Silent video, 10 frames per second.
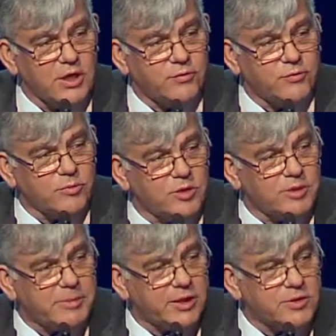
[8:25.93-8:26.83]
from the
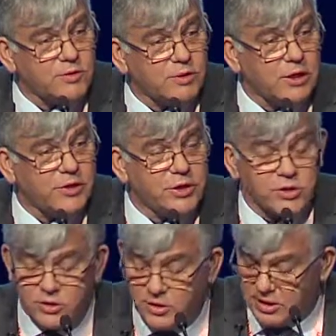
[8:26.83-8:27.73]
demands of the
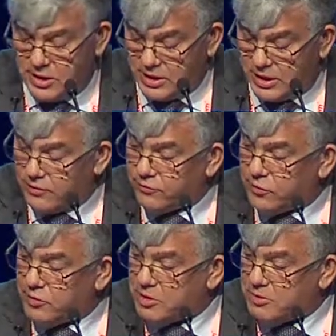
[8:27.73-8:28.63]
clinician and from the